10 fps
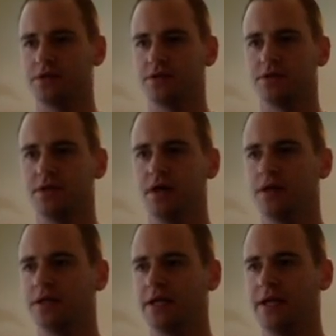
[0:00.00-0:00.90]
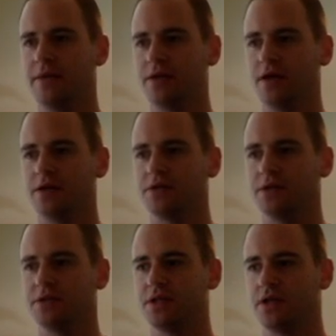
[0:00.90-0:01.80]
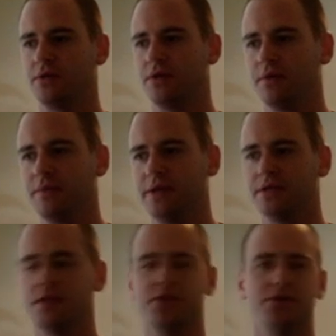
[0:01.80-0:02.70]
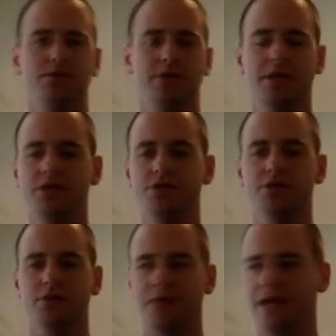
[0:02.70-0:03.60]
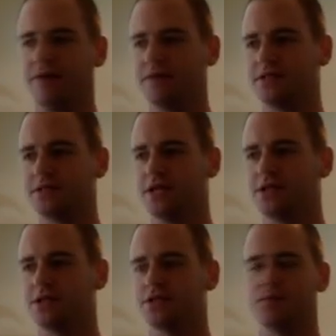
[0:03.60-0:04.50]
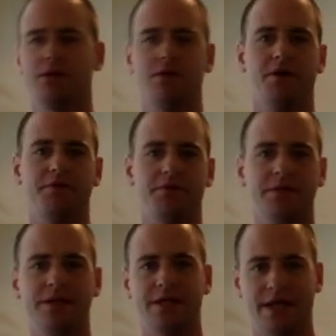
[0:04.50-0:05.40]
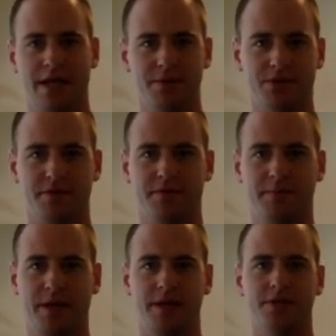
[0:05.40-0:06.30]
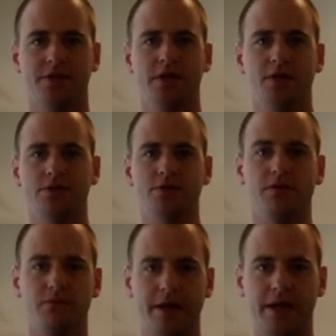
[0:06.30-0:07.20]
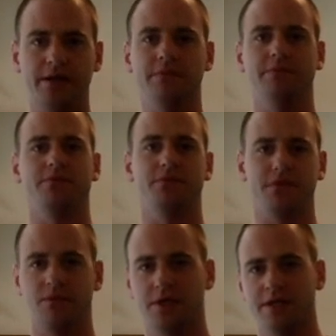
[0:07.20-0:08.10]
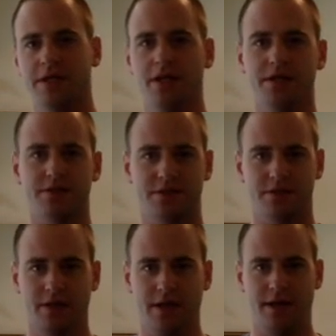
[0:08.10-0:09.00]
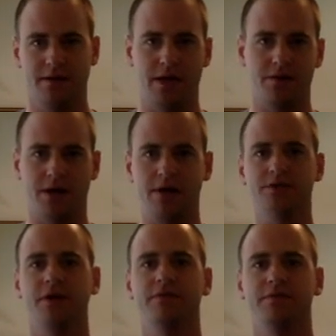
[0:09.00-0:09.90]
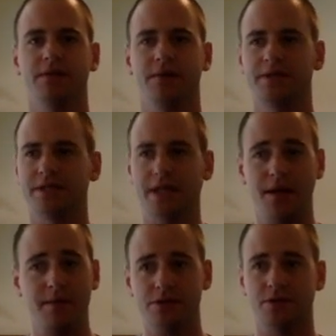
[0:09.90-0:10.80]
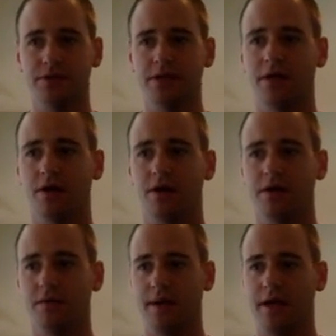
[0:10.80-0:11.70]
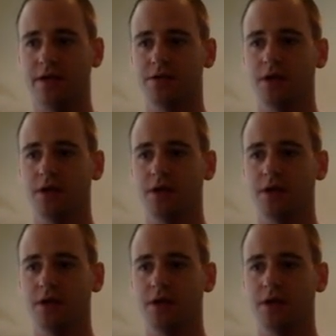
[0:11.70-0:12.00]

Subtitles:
There's a ton of dynamic contrast in here. One of the biggest issues that we have as a section is we don't often read the dynamics off the page. We sort of wait for someone to tell us how loud or how soft to play, but the dynamics are written there on the page.